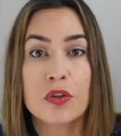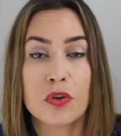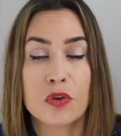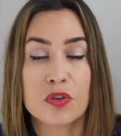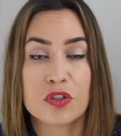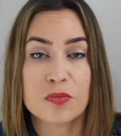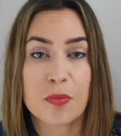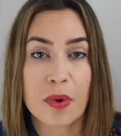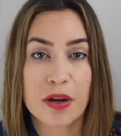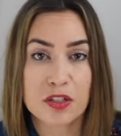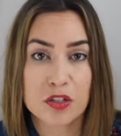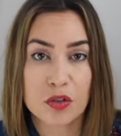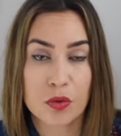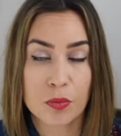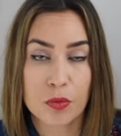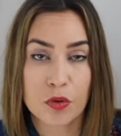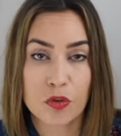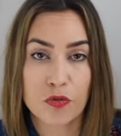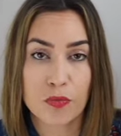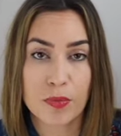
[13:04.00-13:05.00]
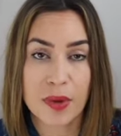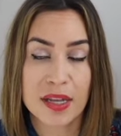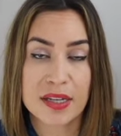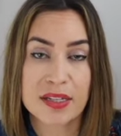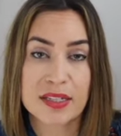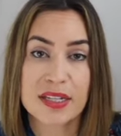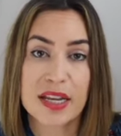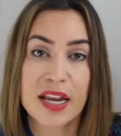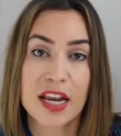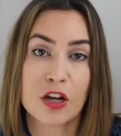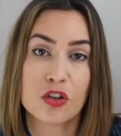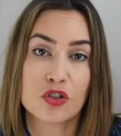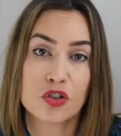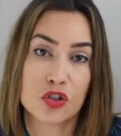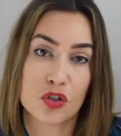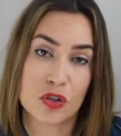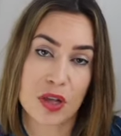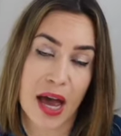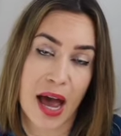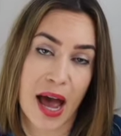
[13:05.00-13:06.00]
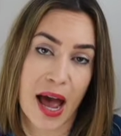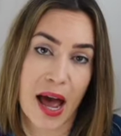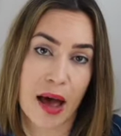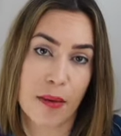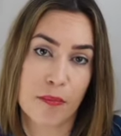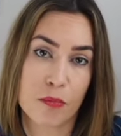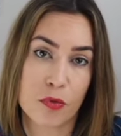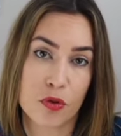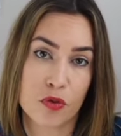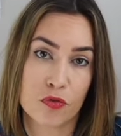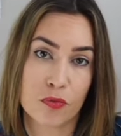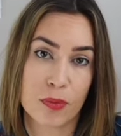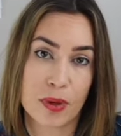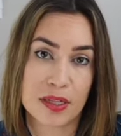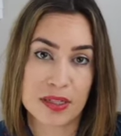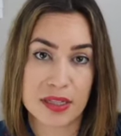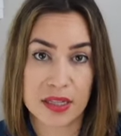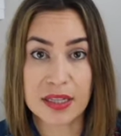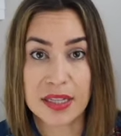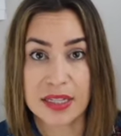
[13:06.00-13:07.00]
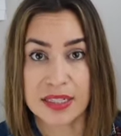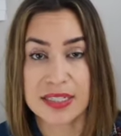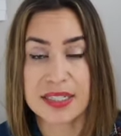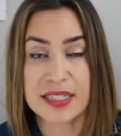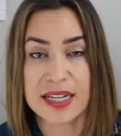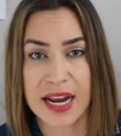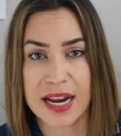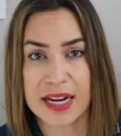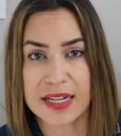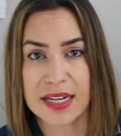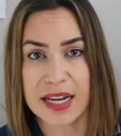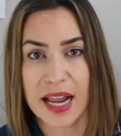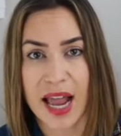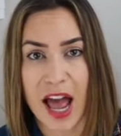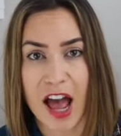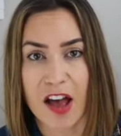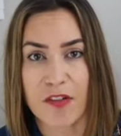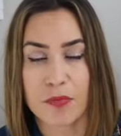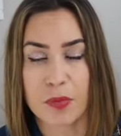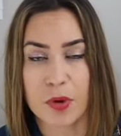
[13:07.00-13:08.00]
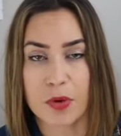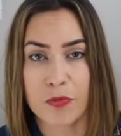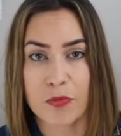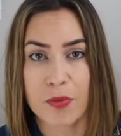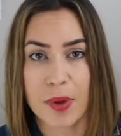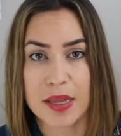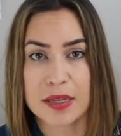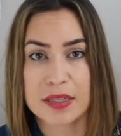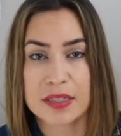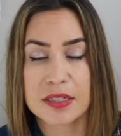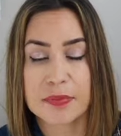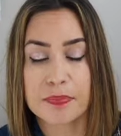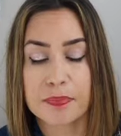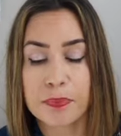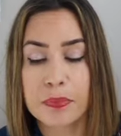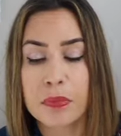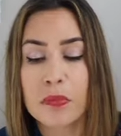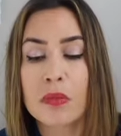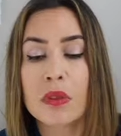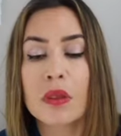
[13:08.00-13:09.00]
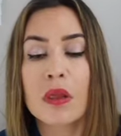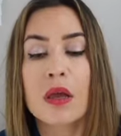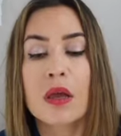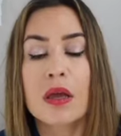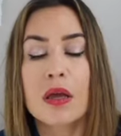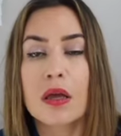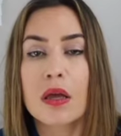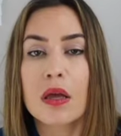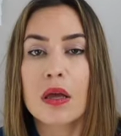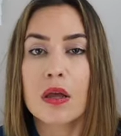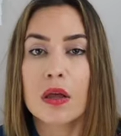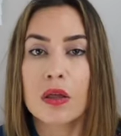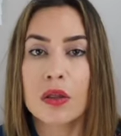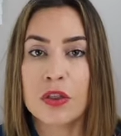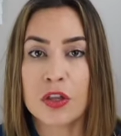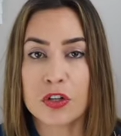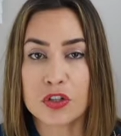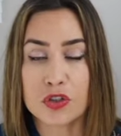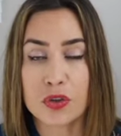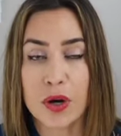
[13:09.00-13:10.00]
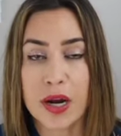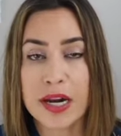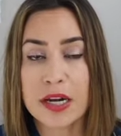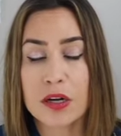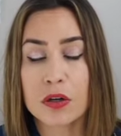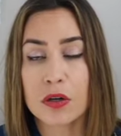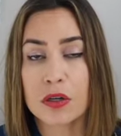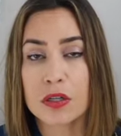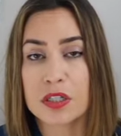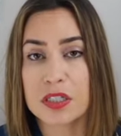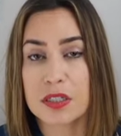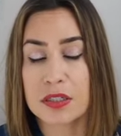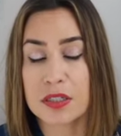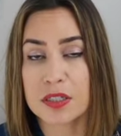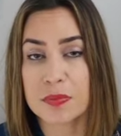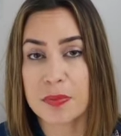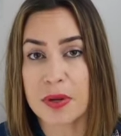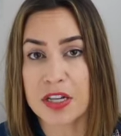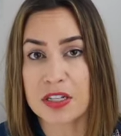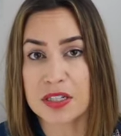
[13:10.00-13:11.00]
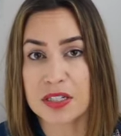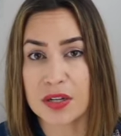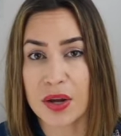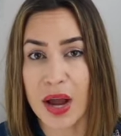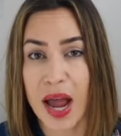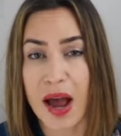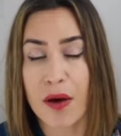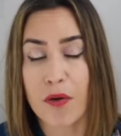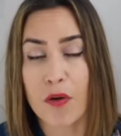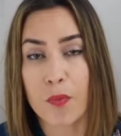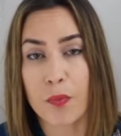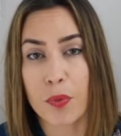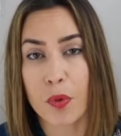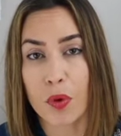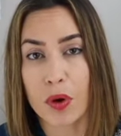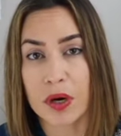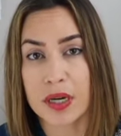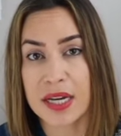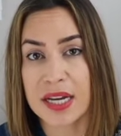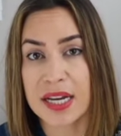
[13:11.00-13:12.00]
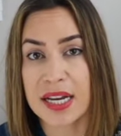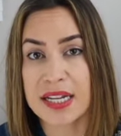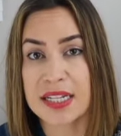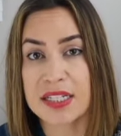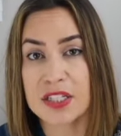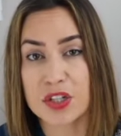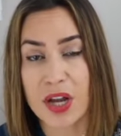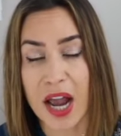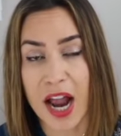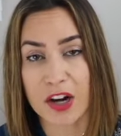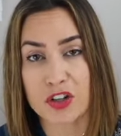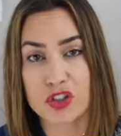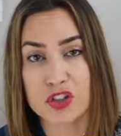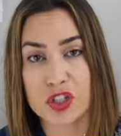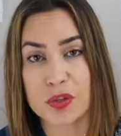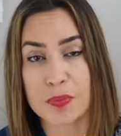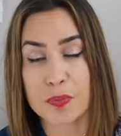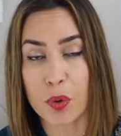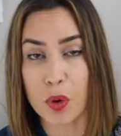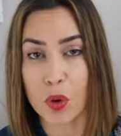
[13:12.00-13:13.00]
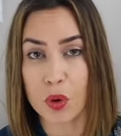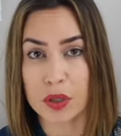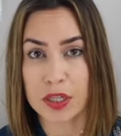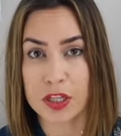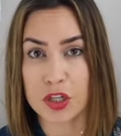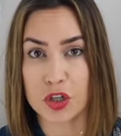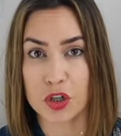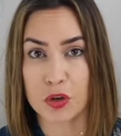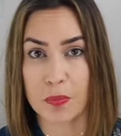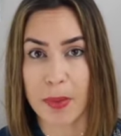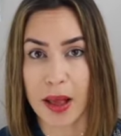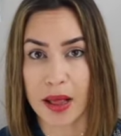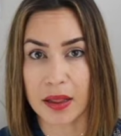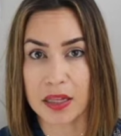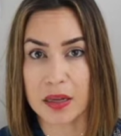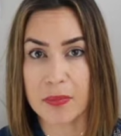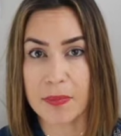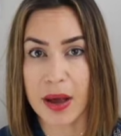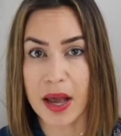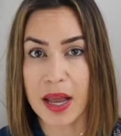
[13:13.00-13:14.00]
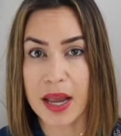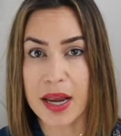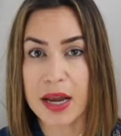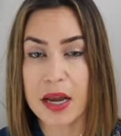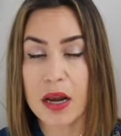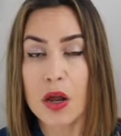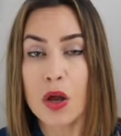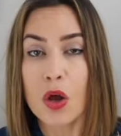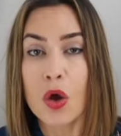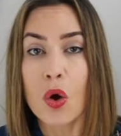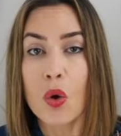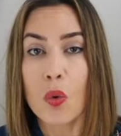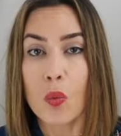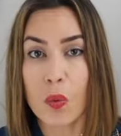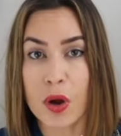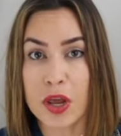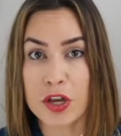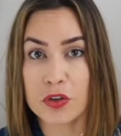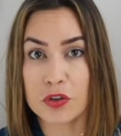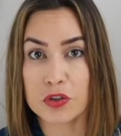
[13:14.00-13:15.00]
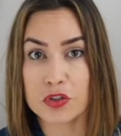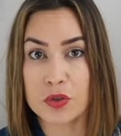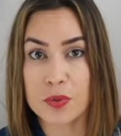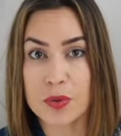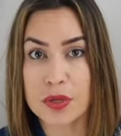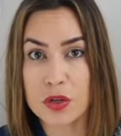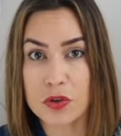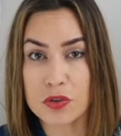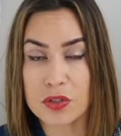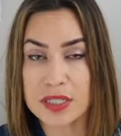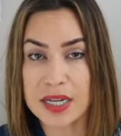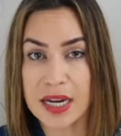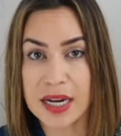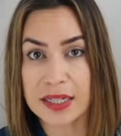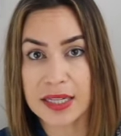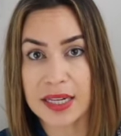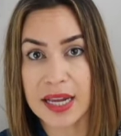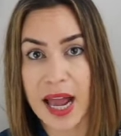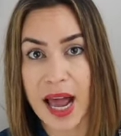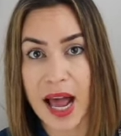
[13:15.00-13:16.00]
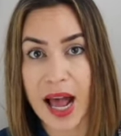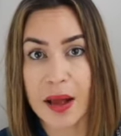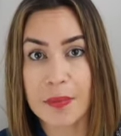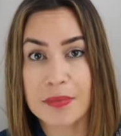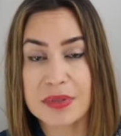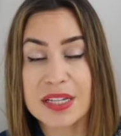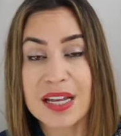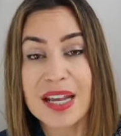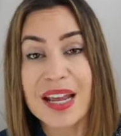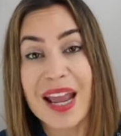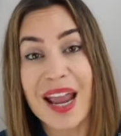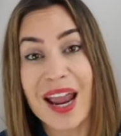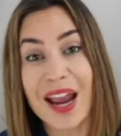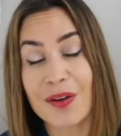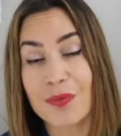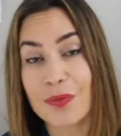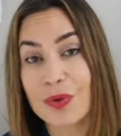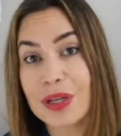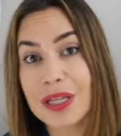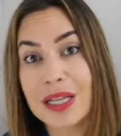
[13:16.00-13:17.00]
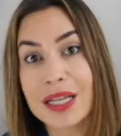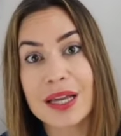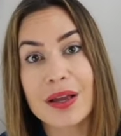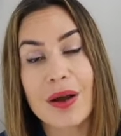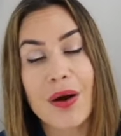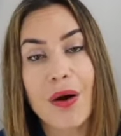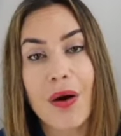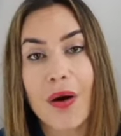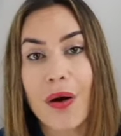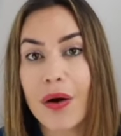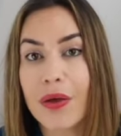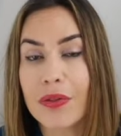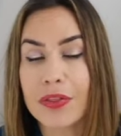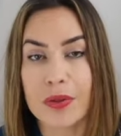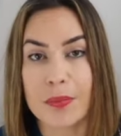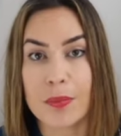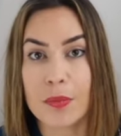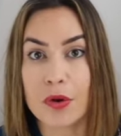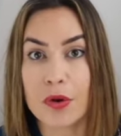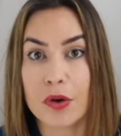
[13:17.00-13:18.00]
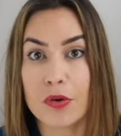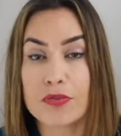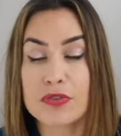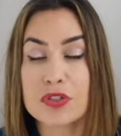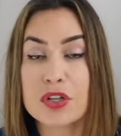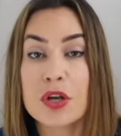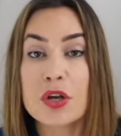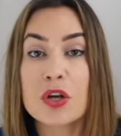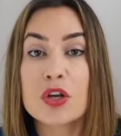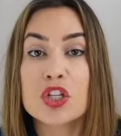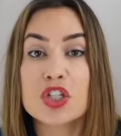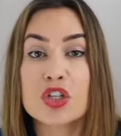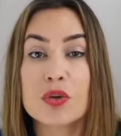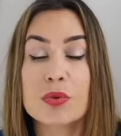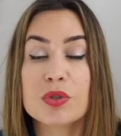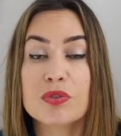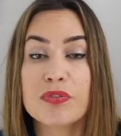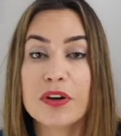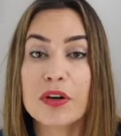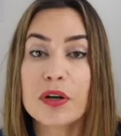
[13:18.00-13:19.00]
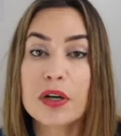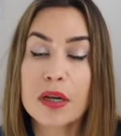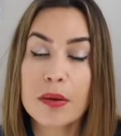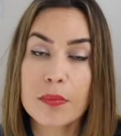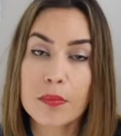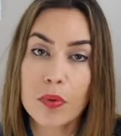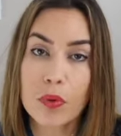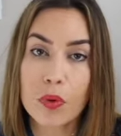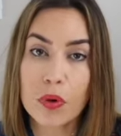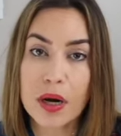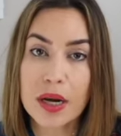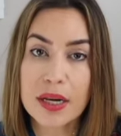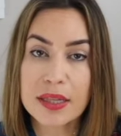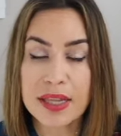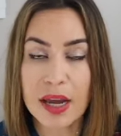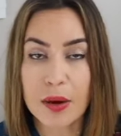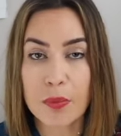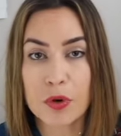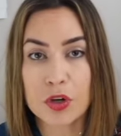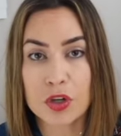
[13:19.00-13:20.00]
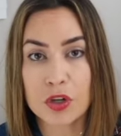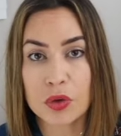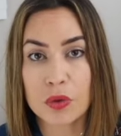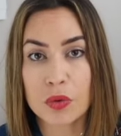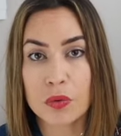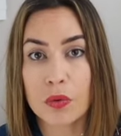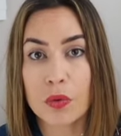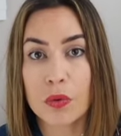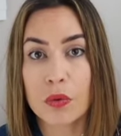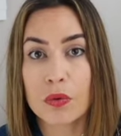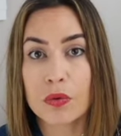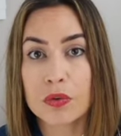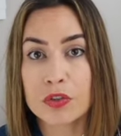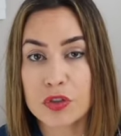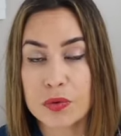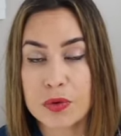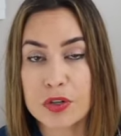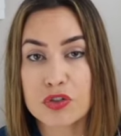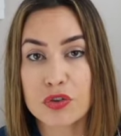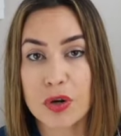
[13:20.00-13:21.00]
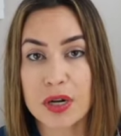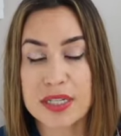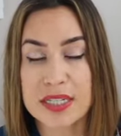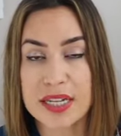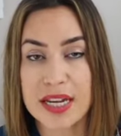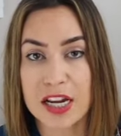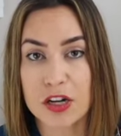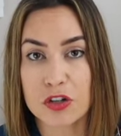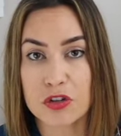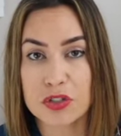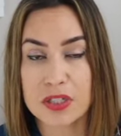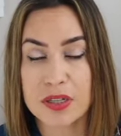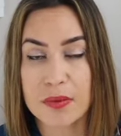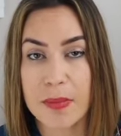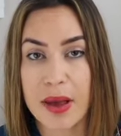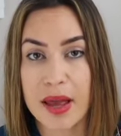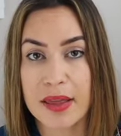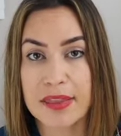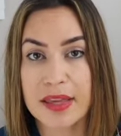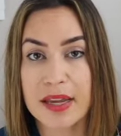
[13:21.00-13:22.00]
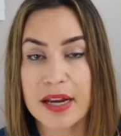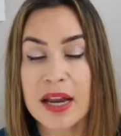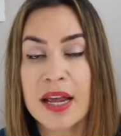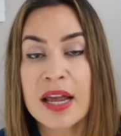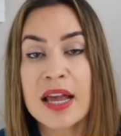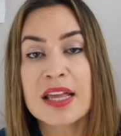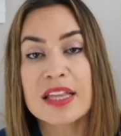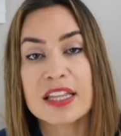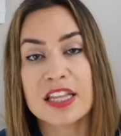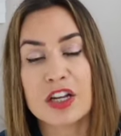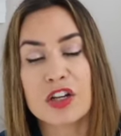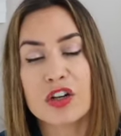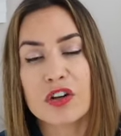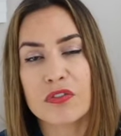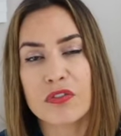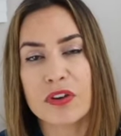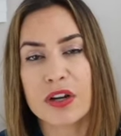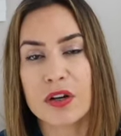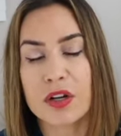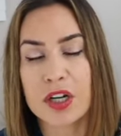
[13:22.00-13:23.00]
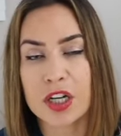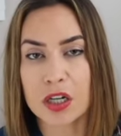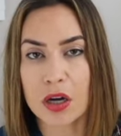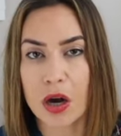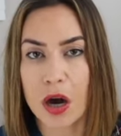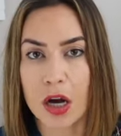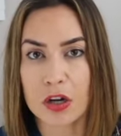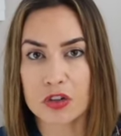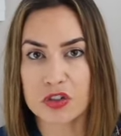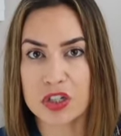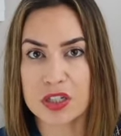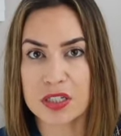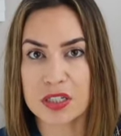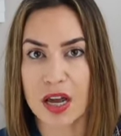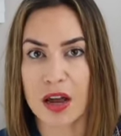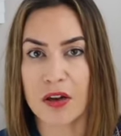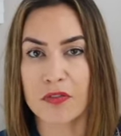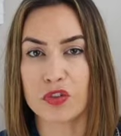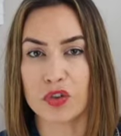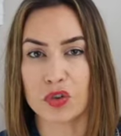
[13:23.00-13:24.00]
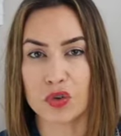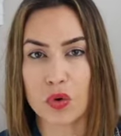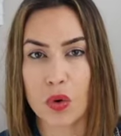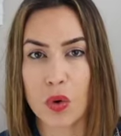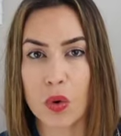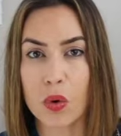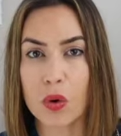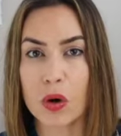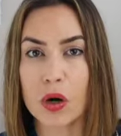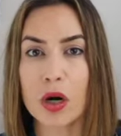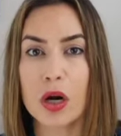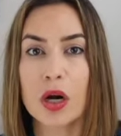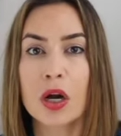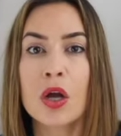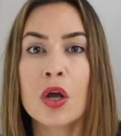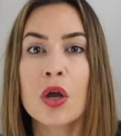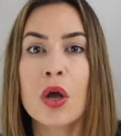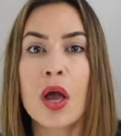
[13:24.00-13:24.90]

those muscle movements and to the ab movements, the standing ab movements, the trainer speaks to how important it is to actually pull in your belly button when you're doing those standing abs, and really all the moves. So it's very important that when you're doing Tracy Anderson method, that you're very conscious of your core,